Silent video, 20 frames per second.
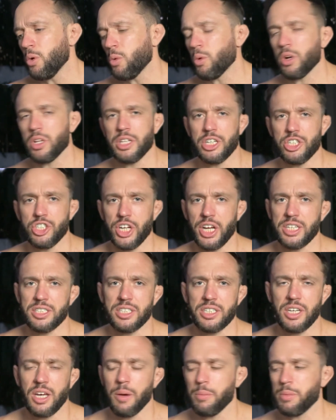one of the
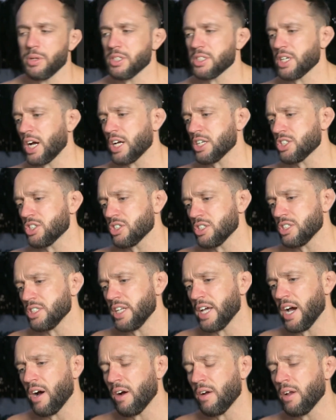adjacent companies got stood
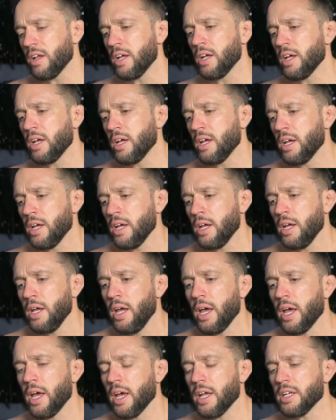down,
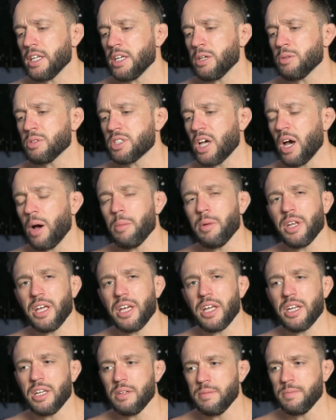and he was coming
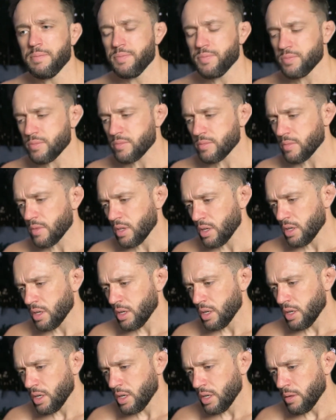in
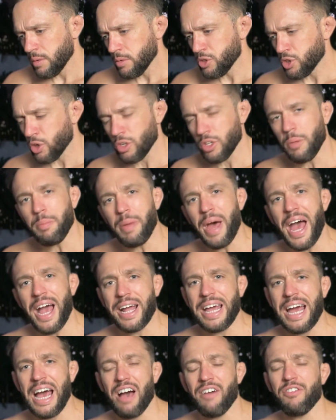during the
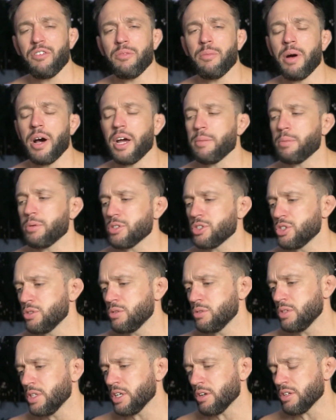back half of my
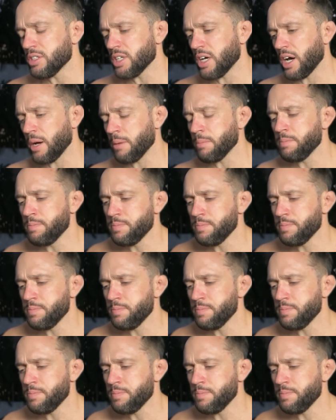platoon leader time.